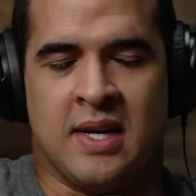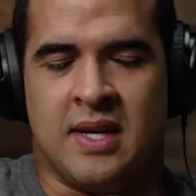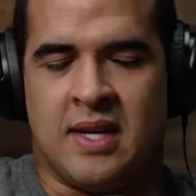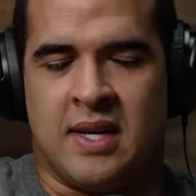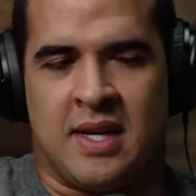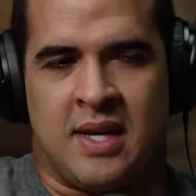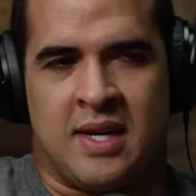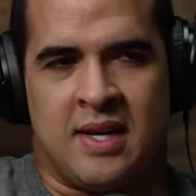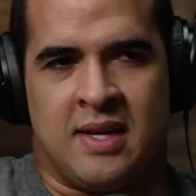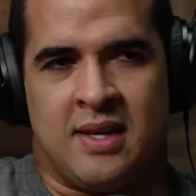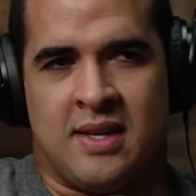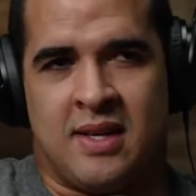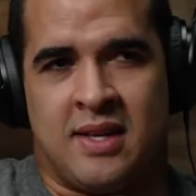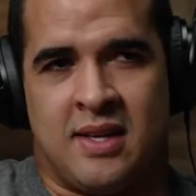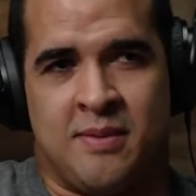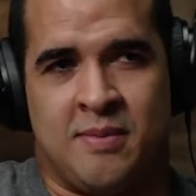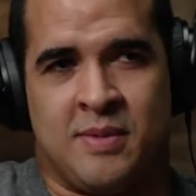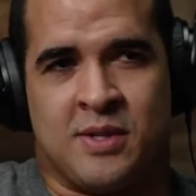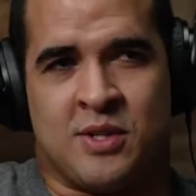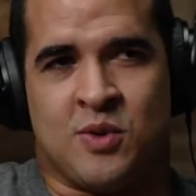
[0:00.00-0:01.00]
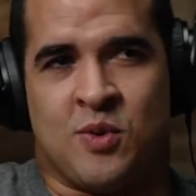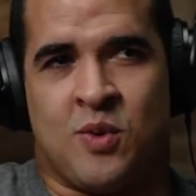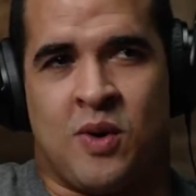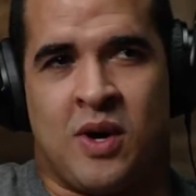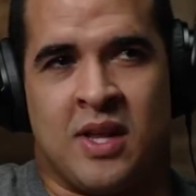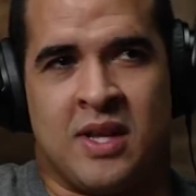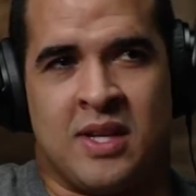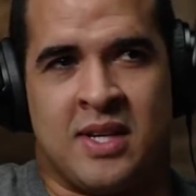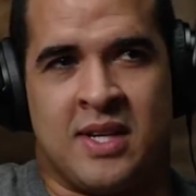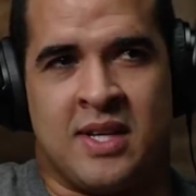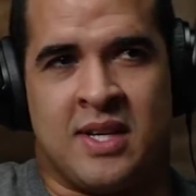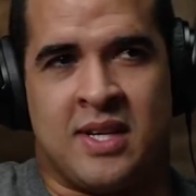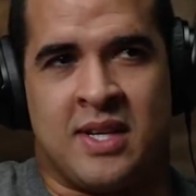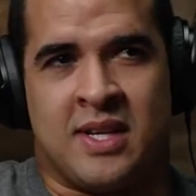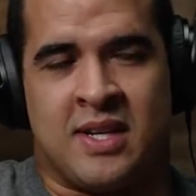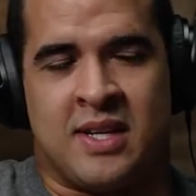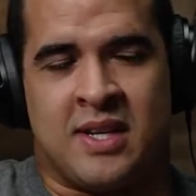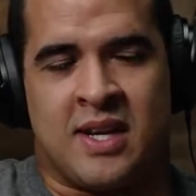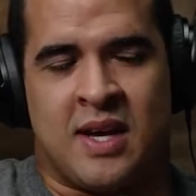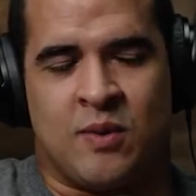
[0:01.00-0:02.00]
Yeah, image quality.
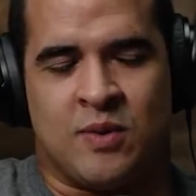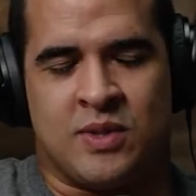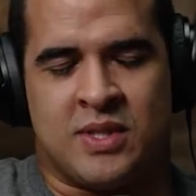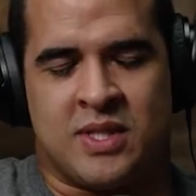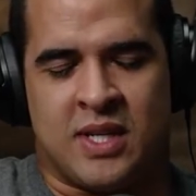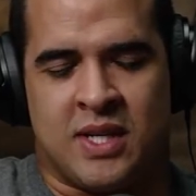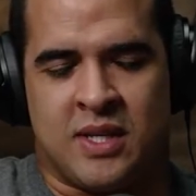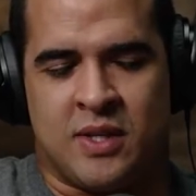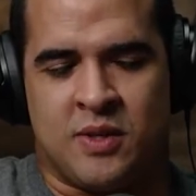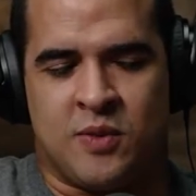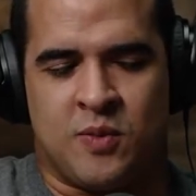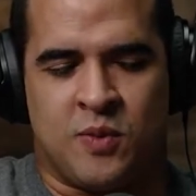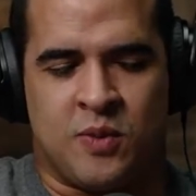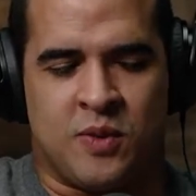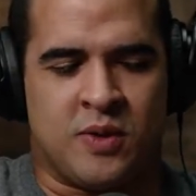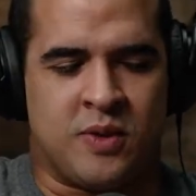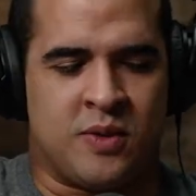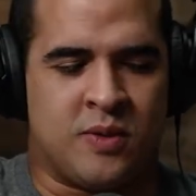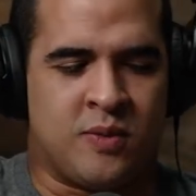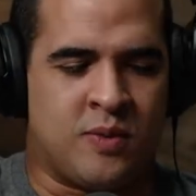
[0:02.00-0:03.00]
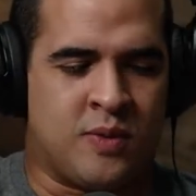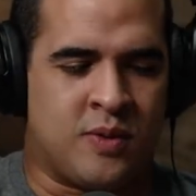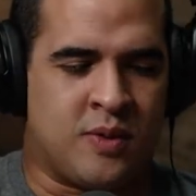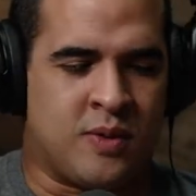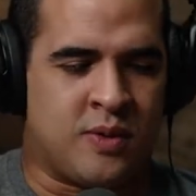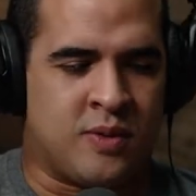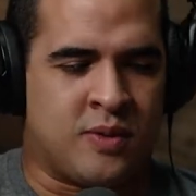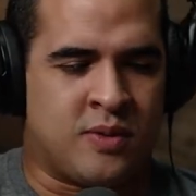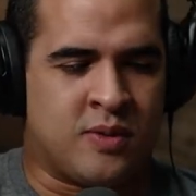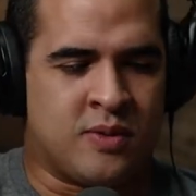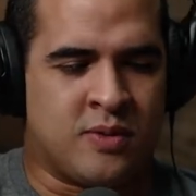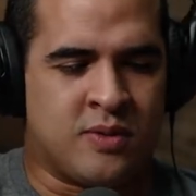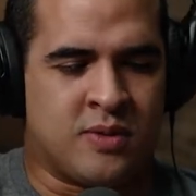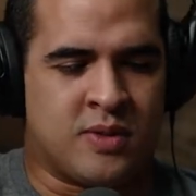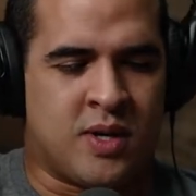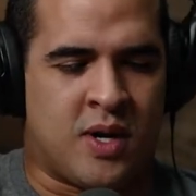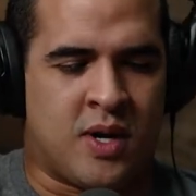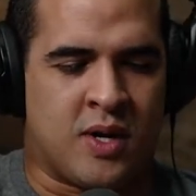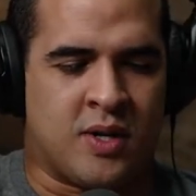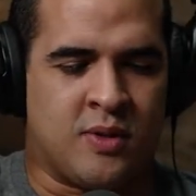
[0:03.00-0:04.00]
And I was telling you, we're
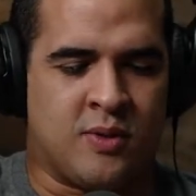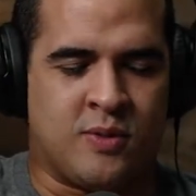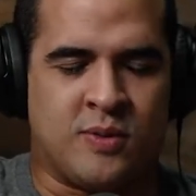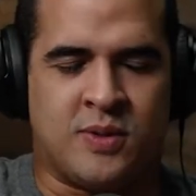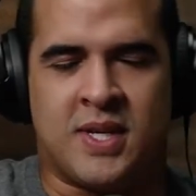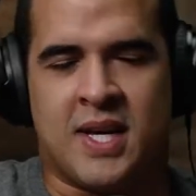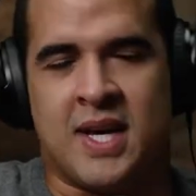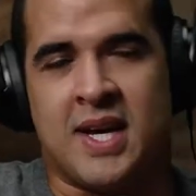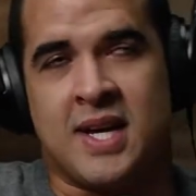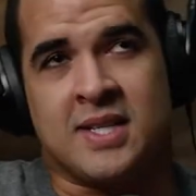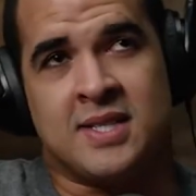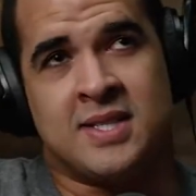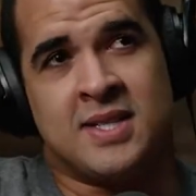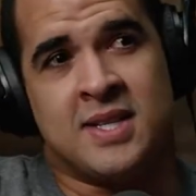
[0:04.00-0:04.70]
talking through text.